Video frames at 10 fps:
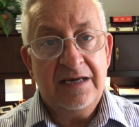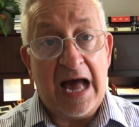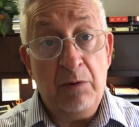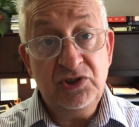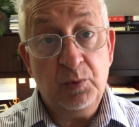
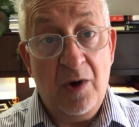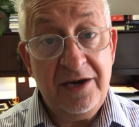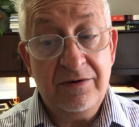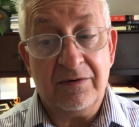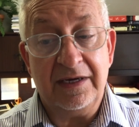I was
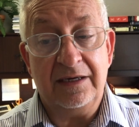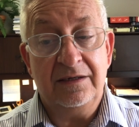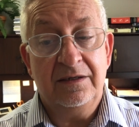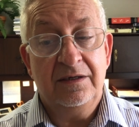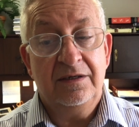wondering,
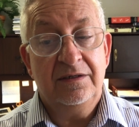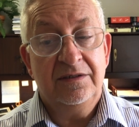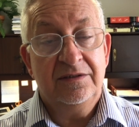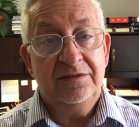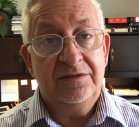
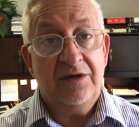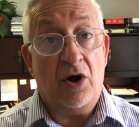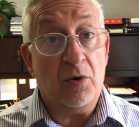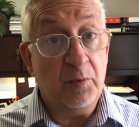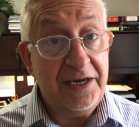
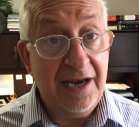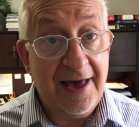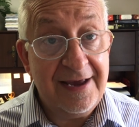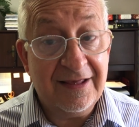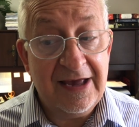are we
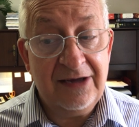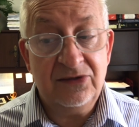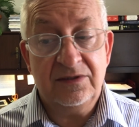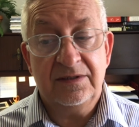like that?